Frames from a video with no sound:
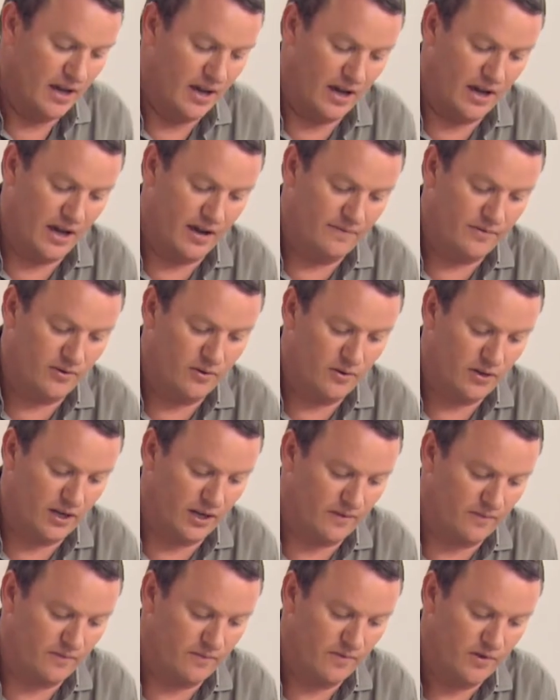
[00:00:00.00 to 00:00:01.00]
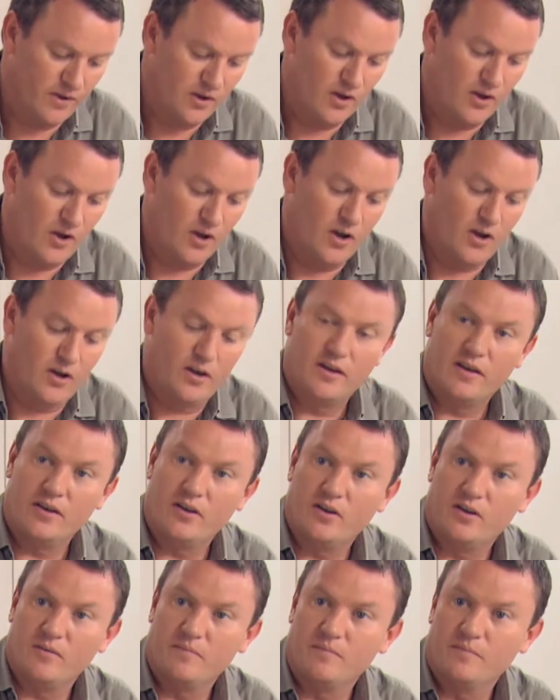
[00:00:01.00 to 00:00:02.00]
a few kind of
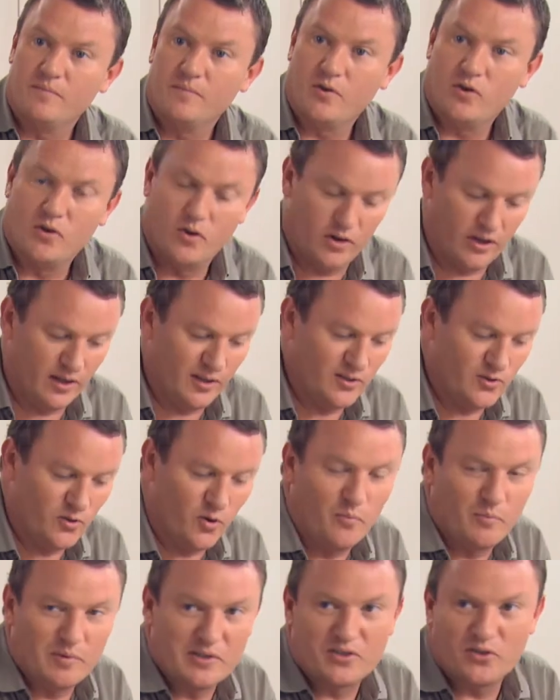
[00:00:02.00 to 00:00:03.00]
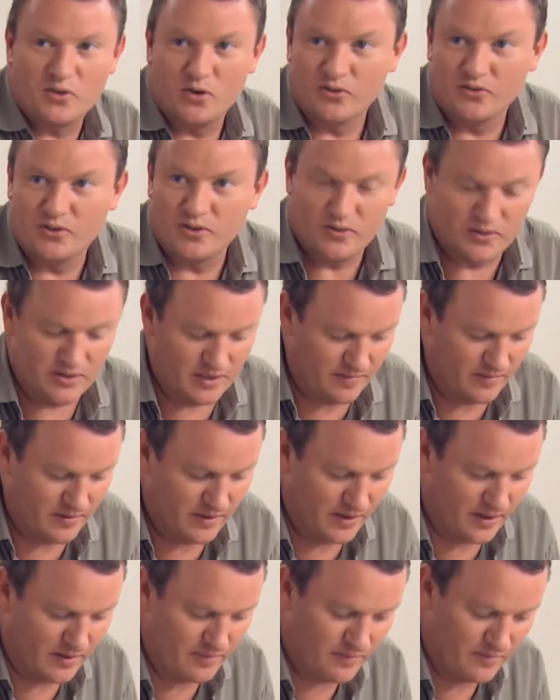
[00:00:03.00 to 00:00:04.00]
cookies or biscotti or something,
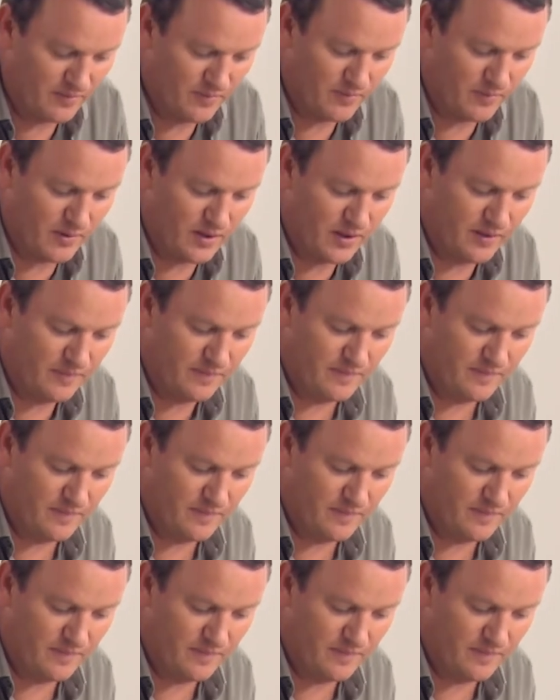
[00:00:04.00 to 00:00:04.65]
you know, with it.